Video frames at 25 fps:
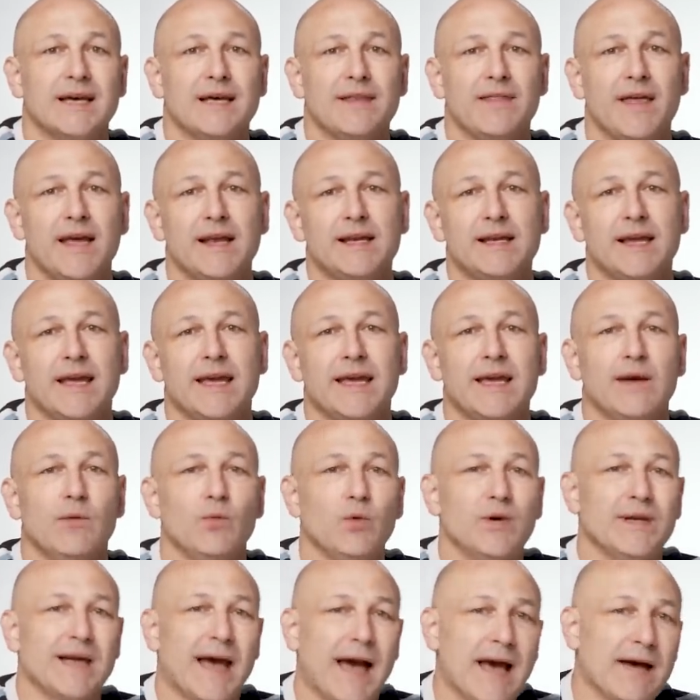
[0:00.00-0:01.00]
then it
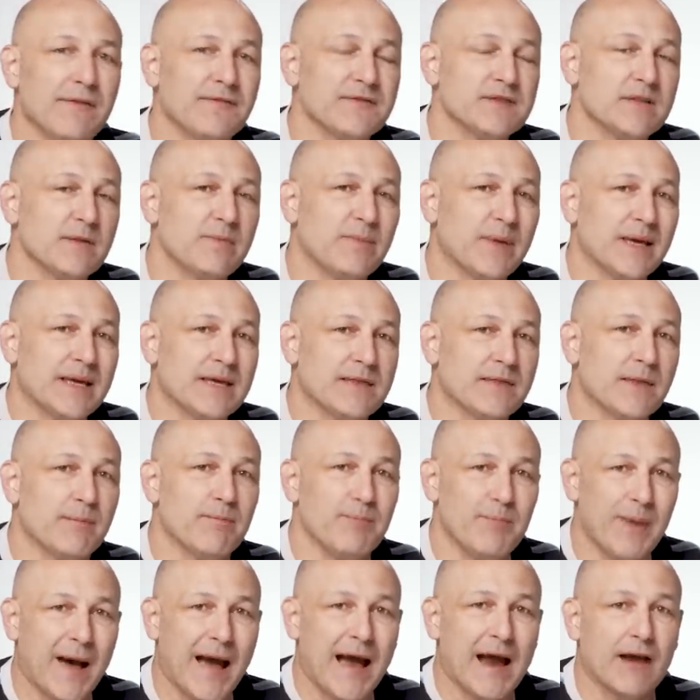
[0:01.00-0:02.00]
would have to be the
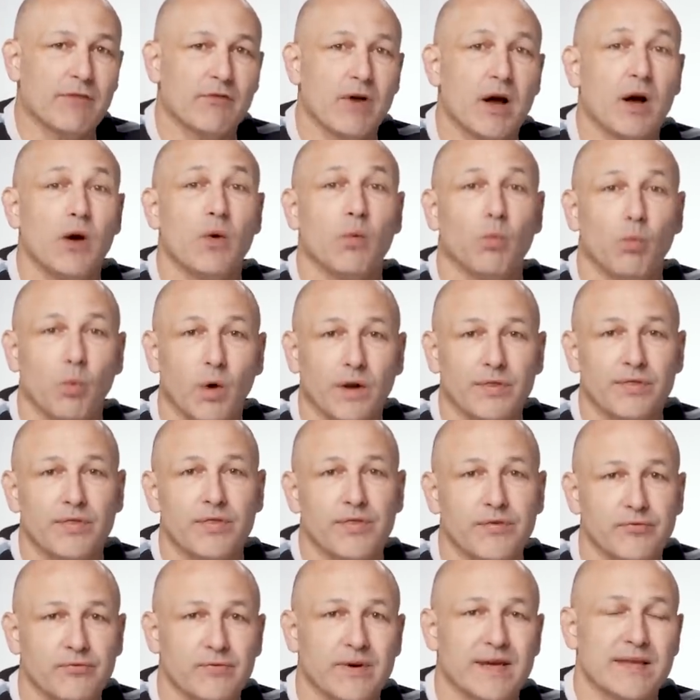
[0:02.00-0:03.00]
Para
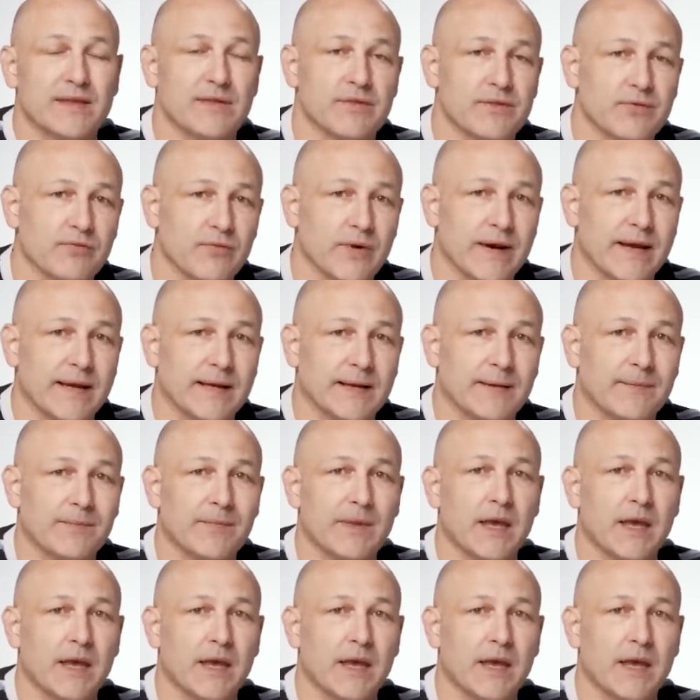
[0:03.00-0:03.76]
133,